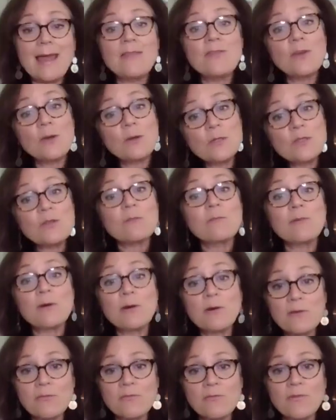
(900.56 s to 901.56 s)
And those are
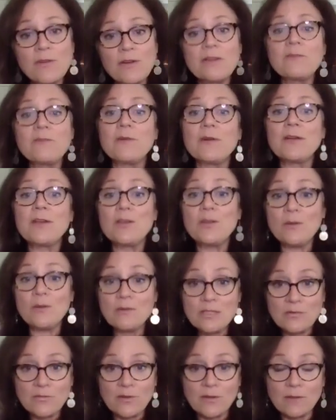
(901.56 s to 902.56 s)
both very, very
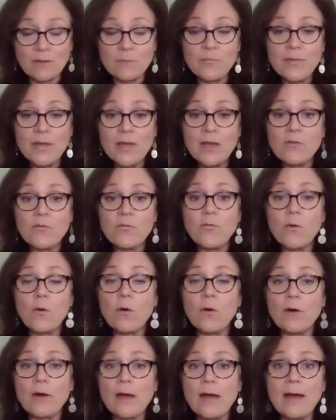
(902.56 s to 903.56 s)
useful
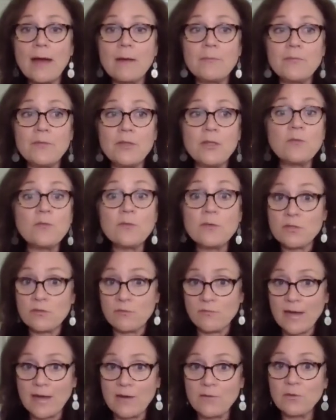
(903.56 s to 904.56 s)
for, for
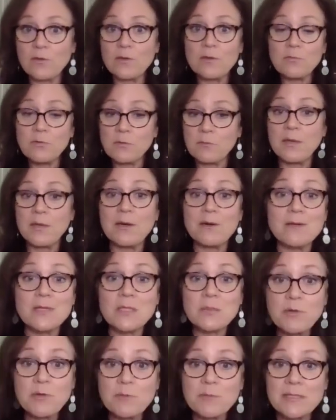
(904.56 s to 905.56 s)
survival and
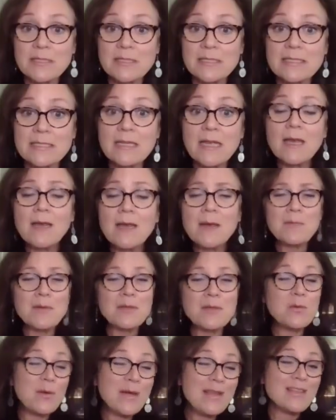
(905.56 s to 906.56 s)
preparedness purposes.
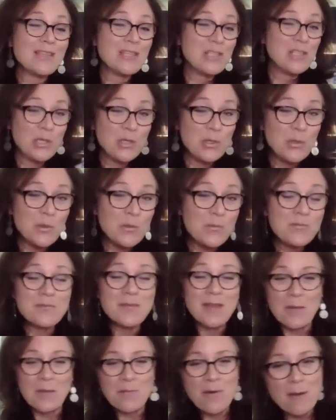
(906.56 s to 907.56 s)
Between the two,
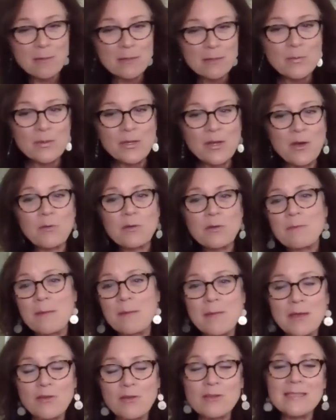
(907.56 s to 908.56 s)
I probably would go with
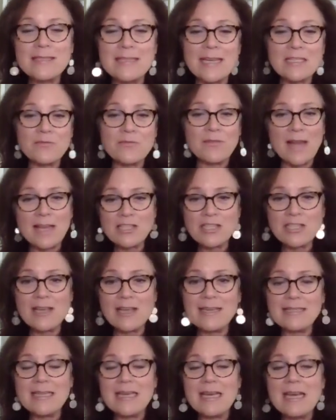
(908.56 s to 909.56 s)
maybe a good sized
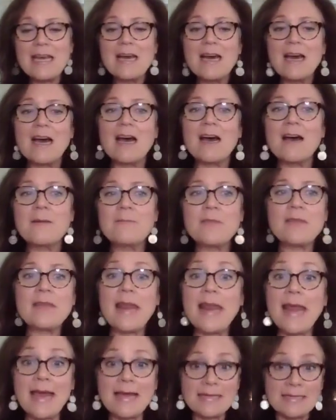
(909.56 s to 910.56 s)
flashlight
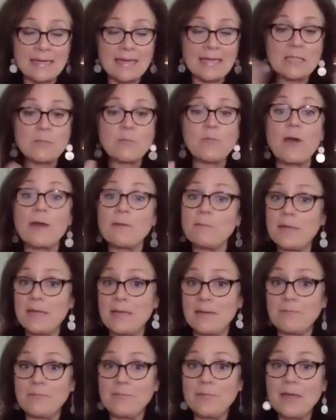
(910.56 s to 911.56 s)
that has a nice broad
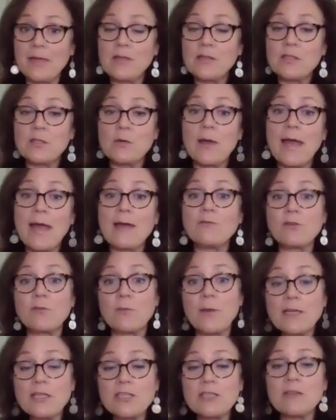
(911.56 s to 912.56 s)
beam. So I have
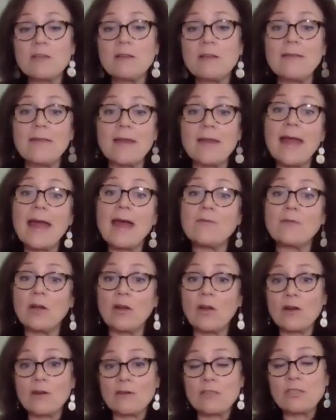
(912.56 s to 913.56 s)
directional and then I have a
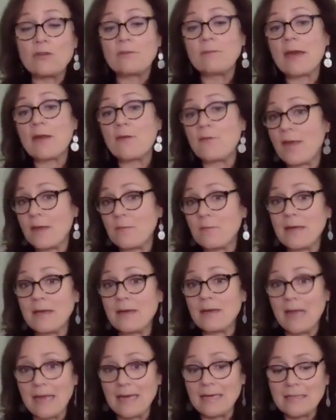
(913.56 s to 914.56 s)
larger amount of
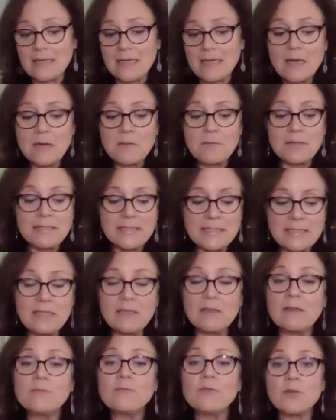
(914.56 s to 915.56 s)
ambient light. But
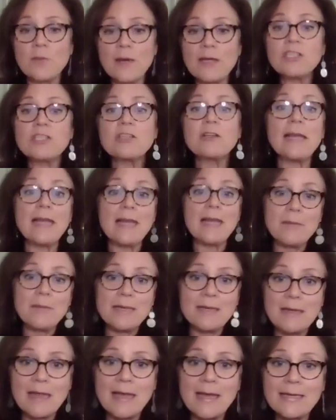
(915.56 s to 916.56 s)
still, directional
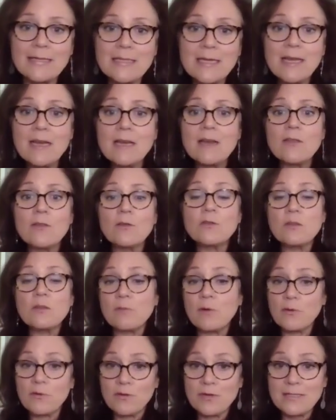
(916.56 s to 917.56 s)
ambient light, those are
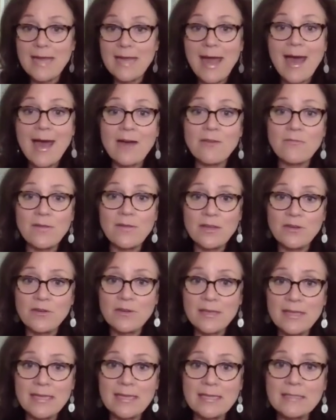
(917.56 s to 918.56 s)
both good to have in
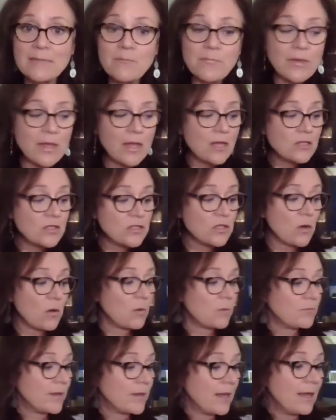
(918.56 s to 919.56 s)
your kit.
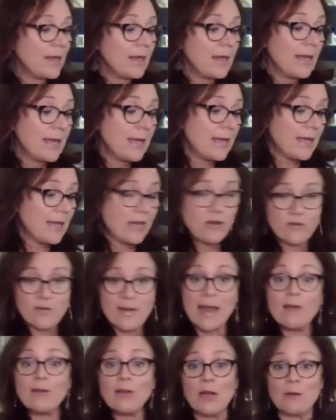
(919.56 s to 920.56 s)
So in your
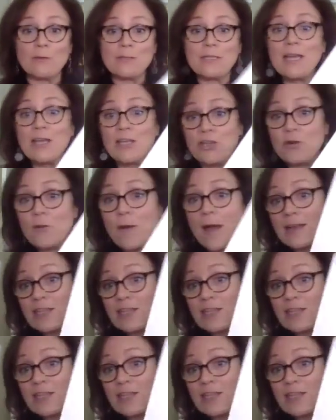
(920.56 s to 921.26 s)
downloads, you